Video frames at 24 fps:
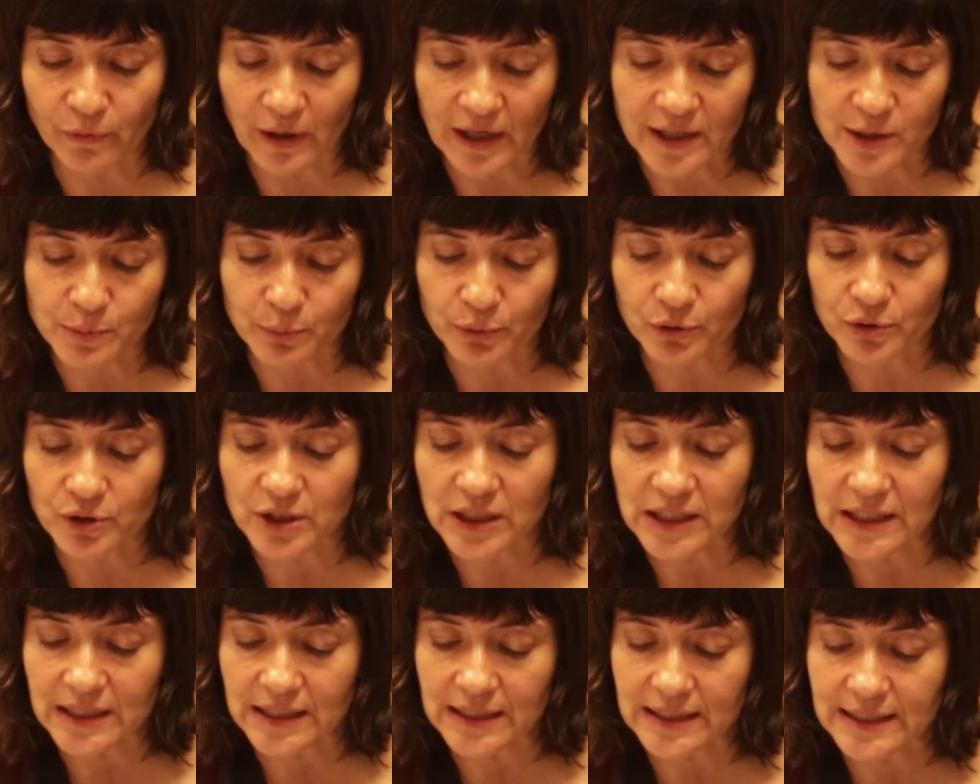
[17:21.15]

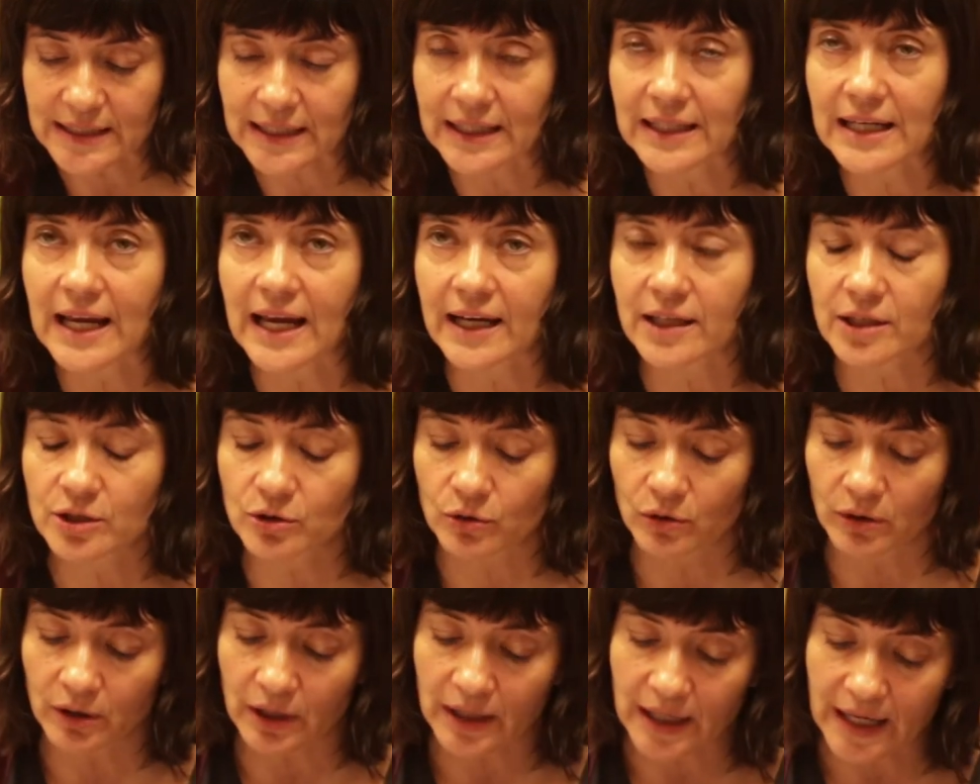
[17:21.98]
expertise and
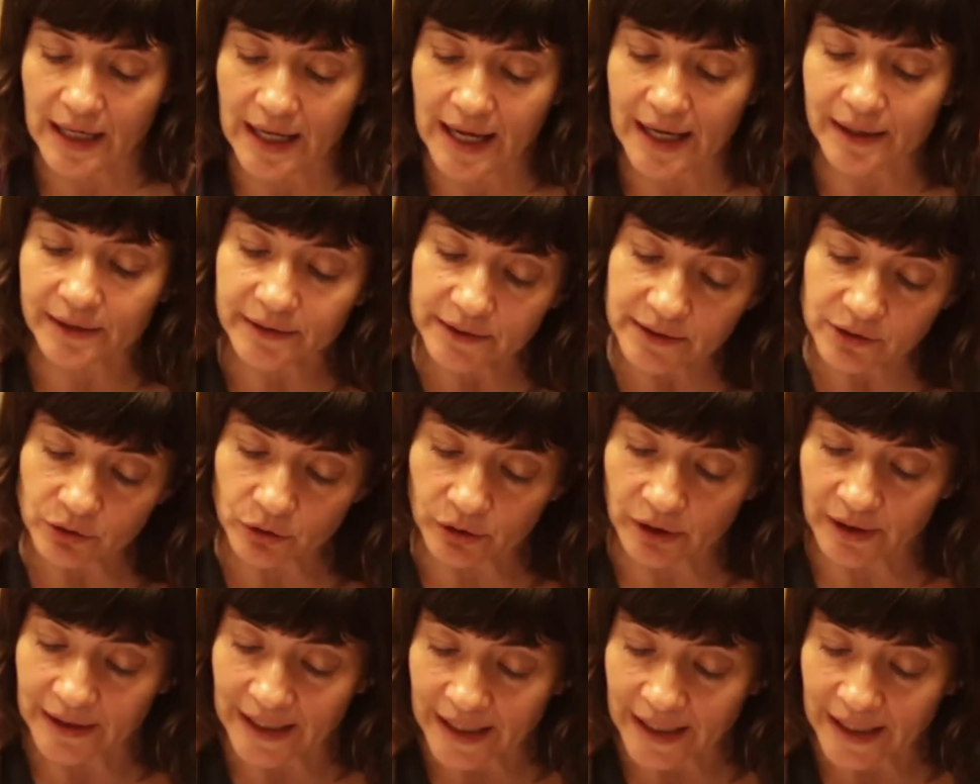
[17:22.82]
actor